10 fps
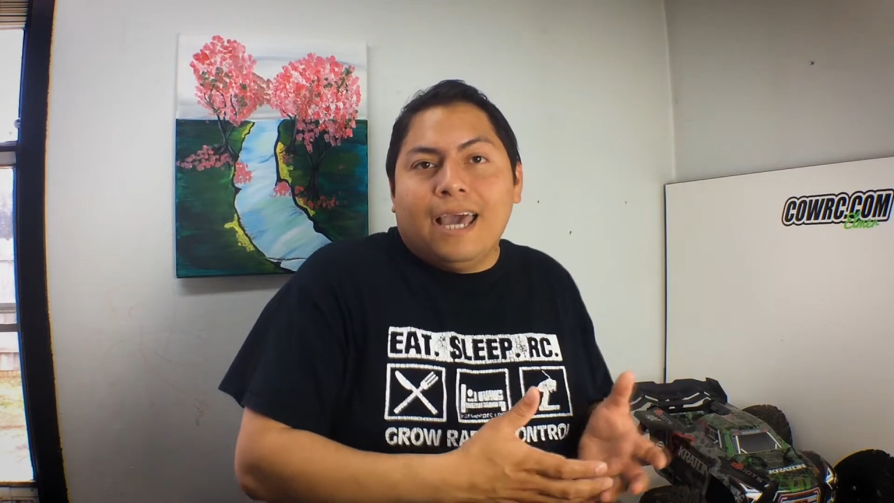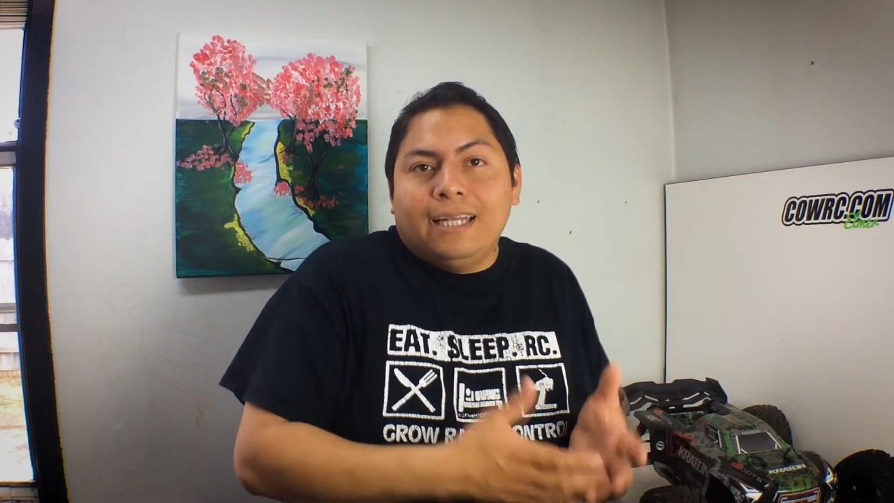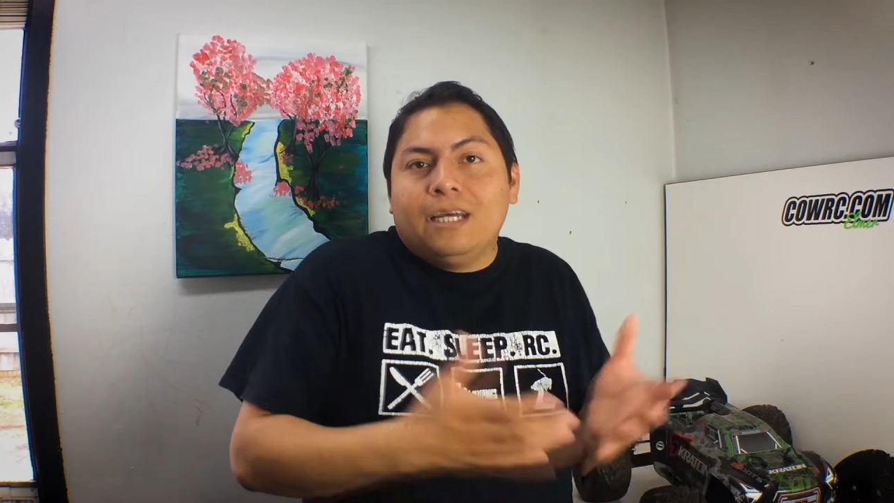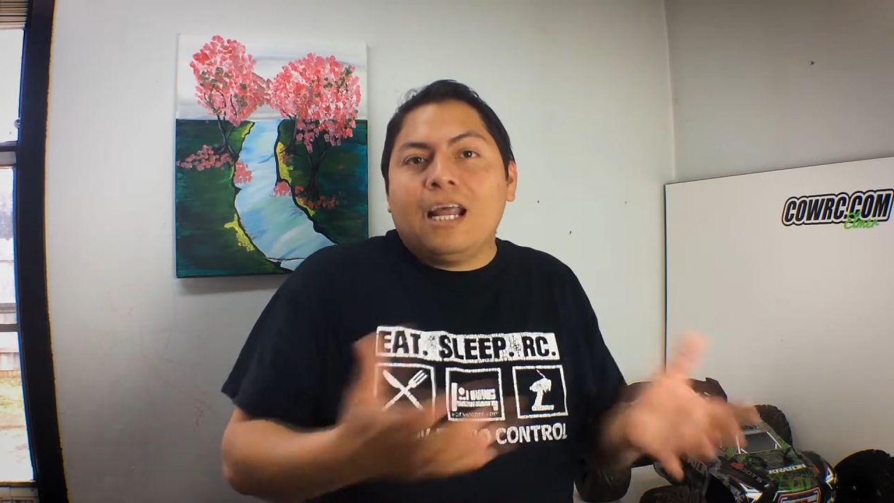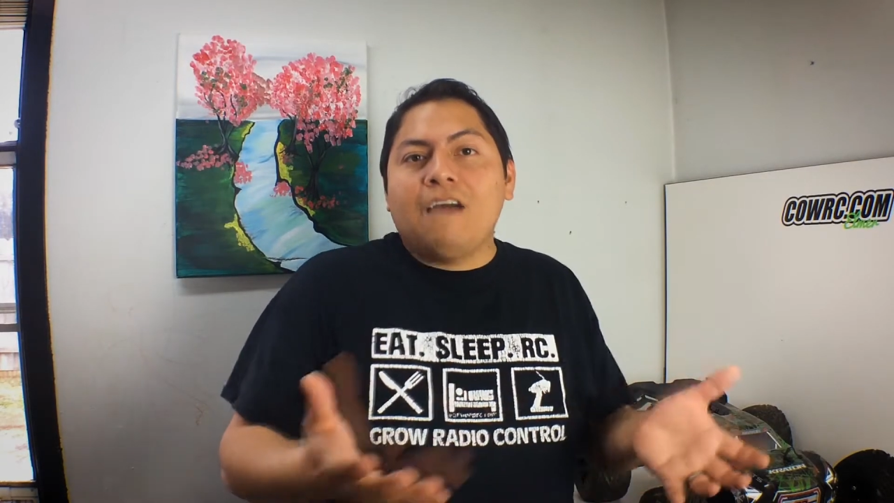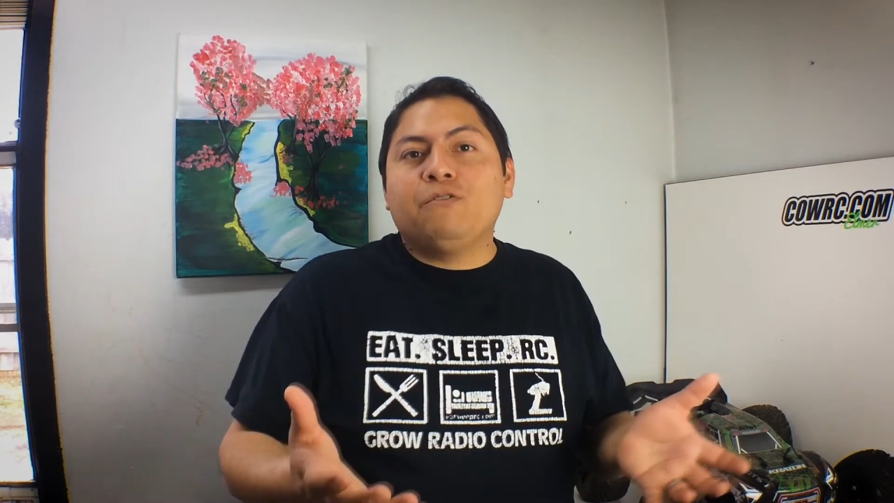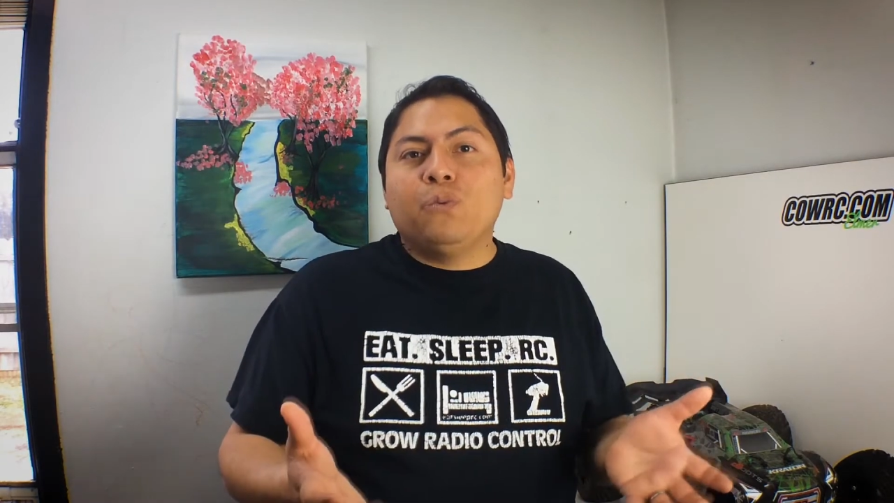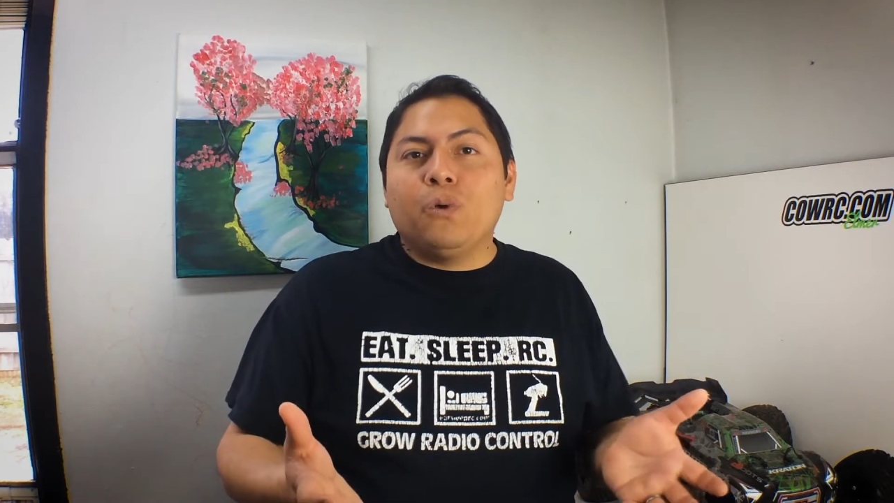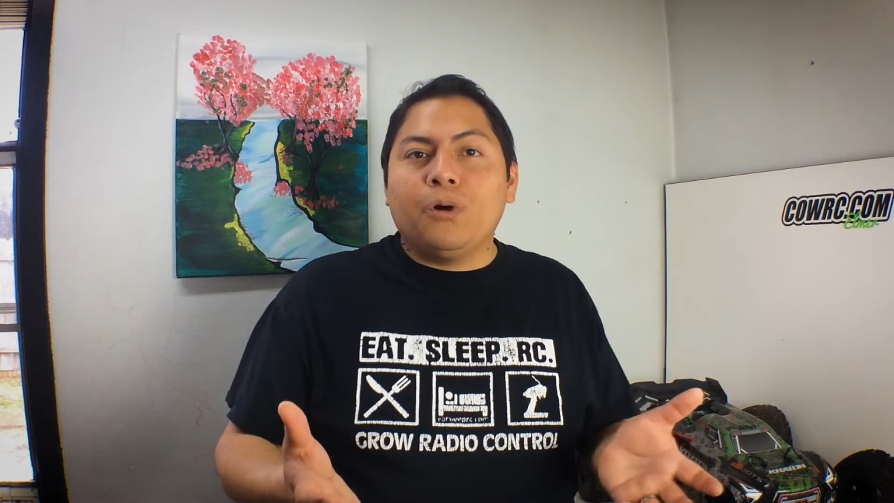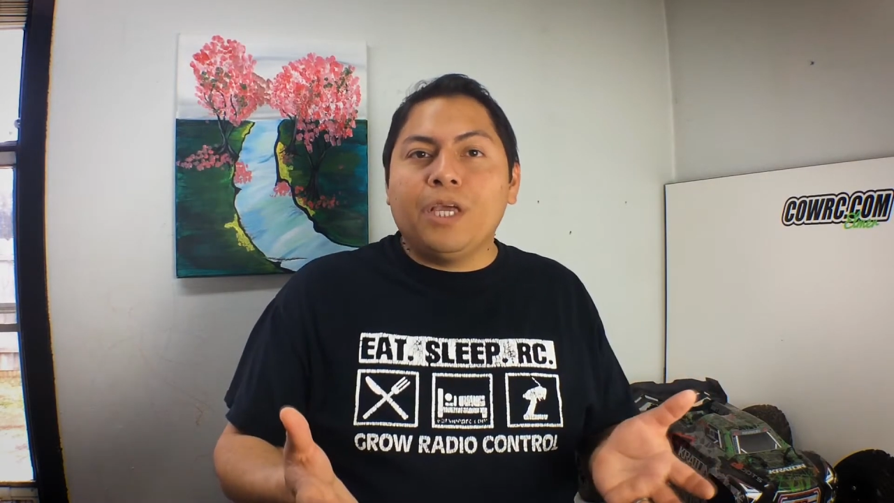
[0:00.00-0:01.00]
and not have to
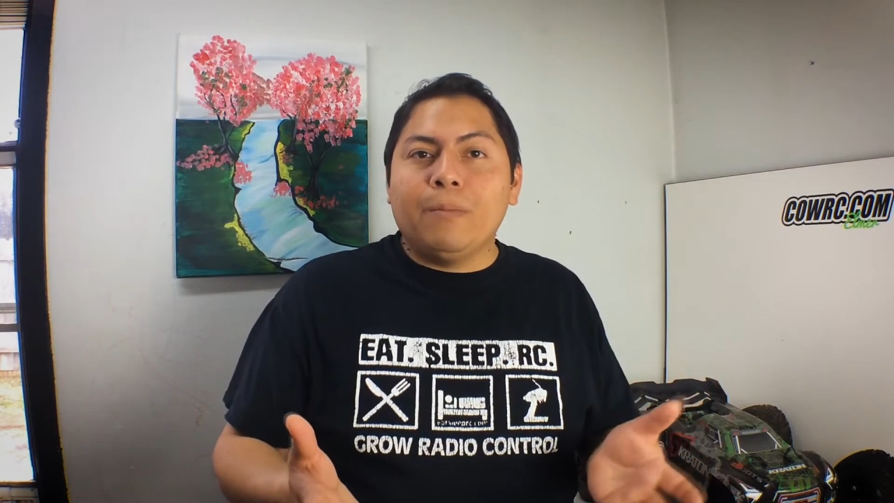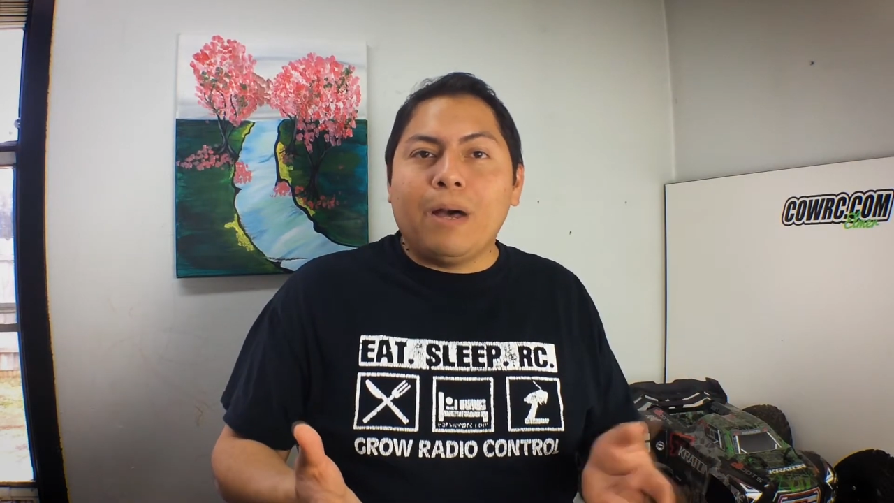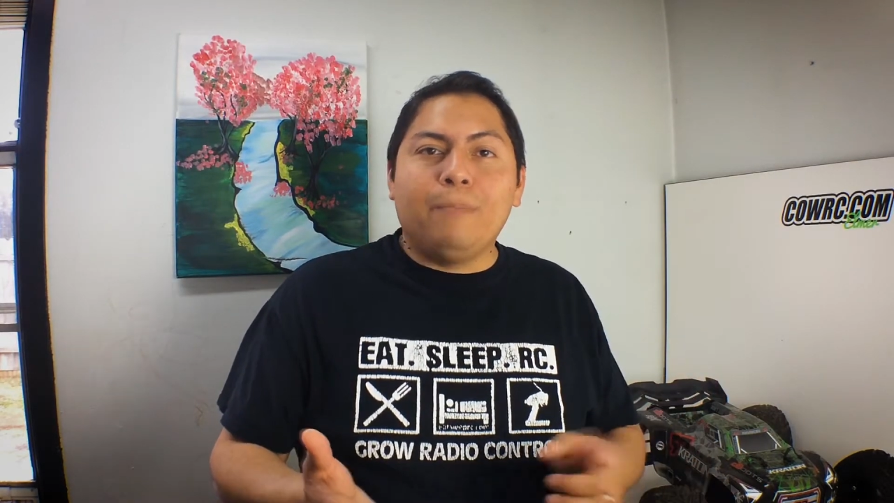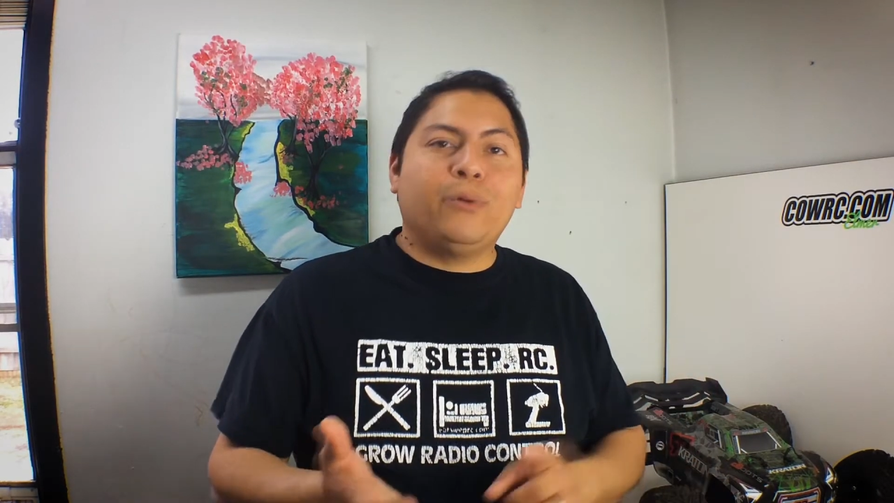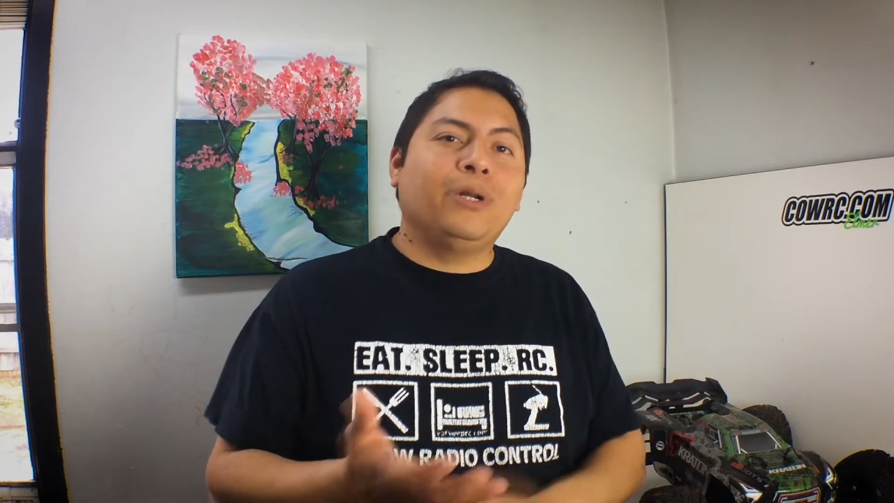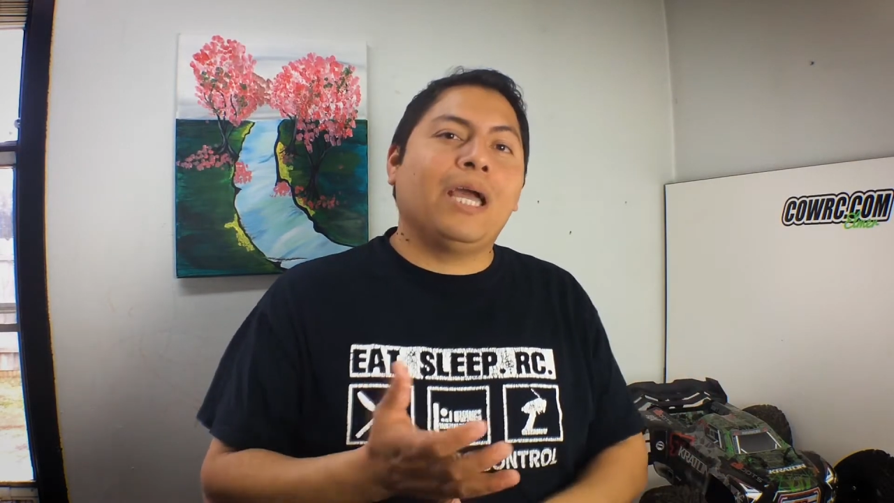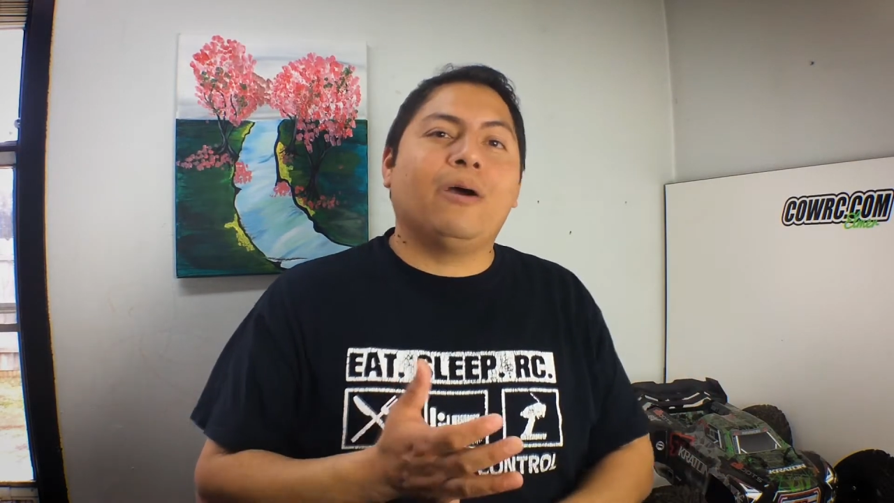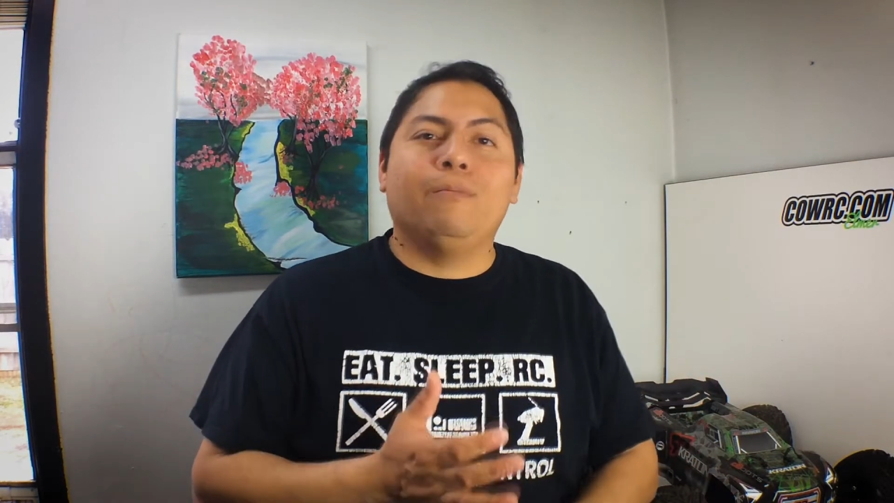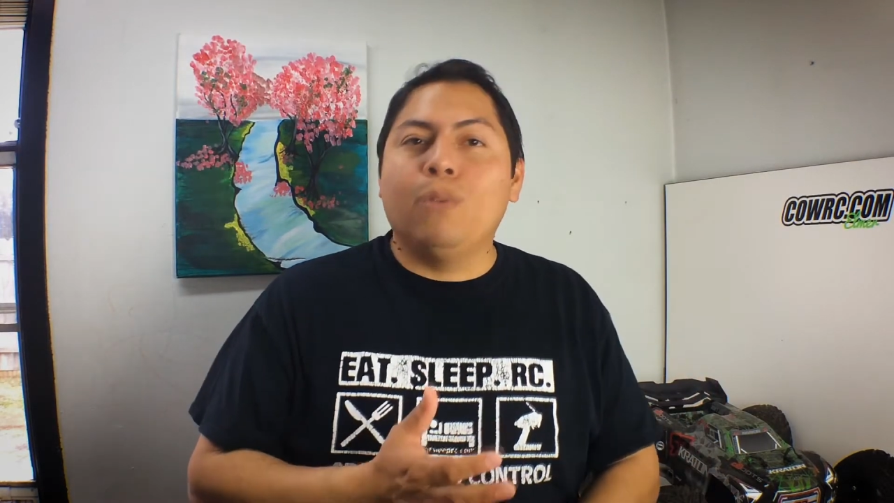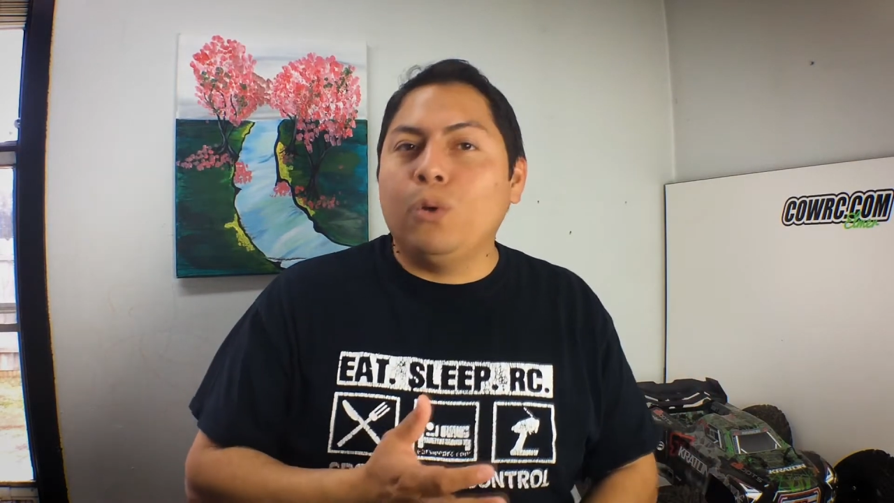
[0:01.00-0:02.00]
worry about burning
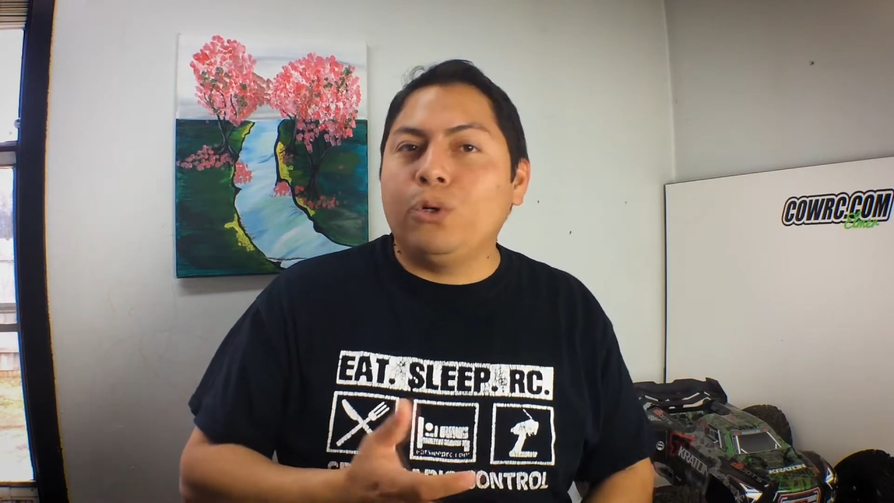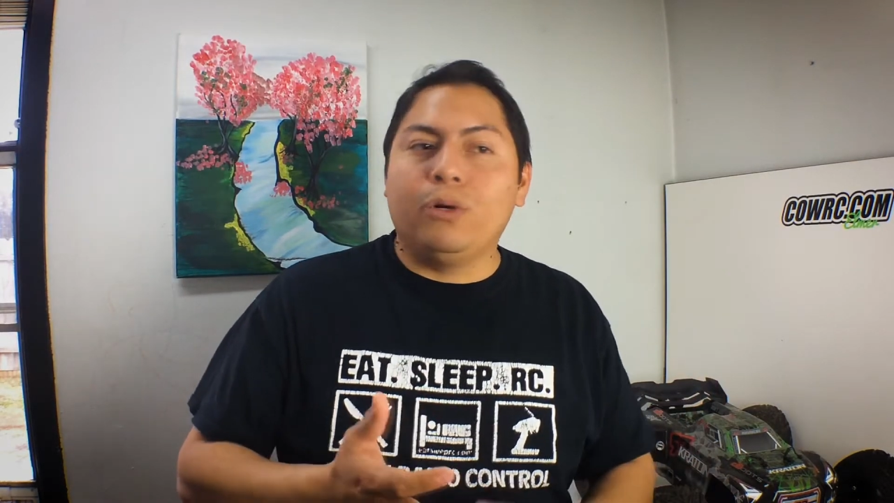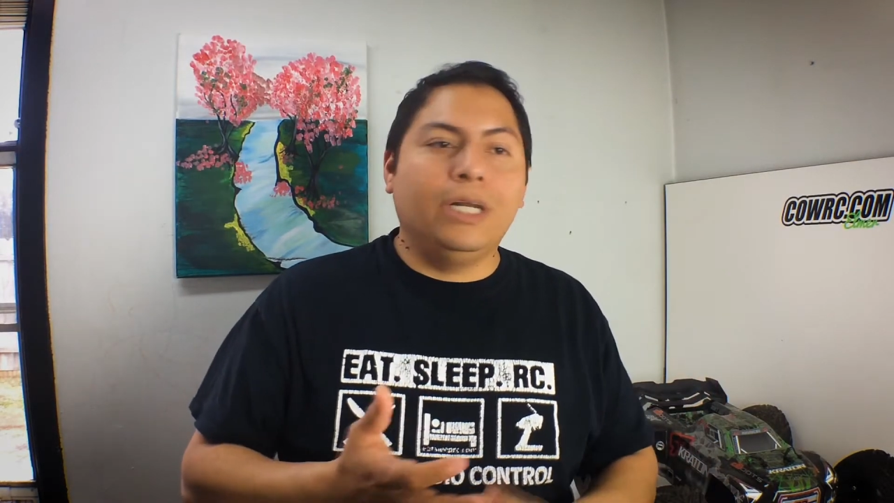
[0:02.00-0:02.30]
out a motor,